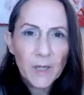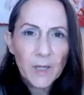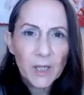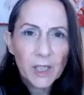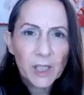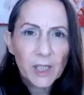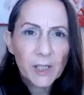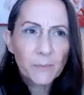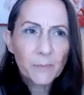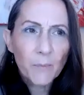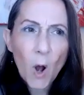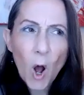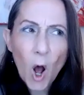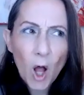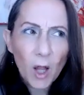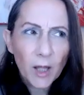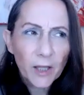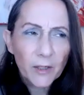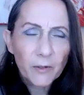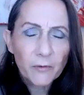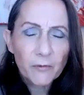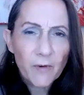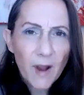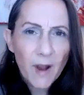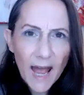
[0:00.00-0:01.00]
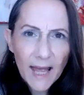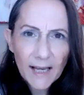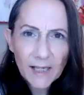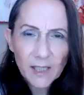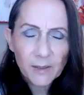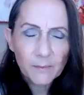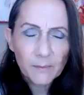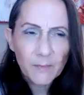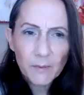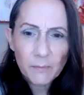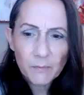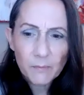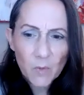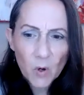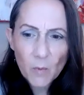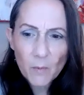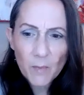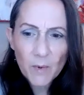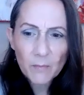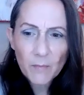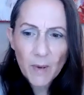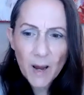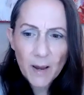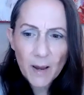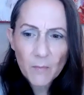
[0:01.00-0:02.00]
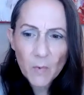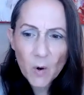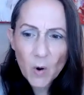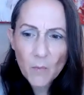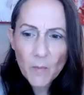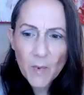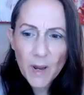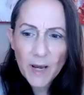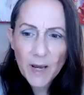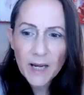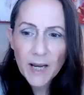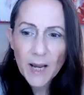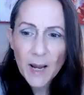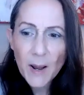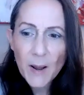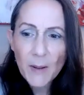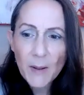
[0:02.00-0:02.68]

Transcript: small and random and moment by moment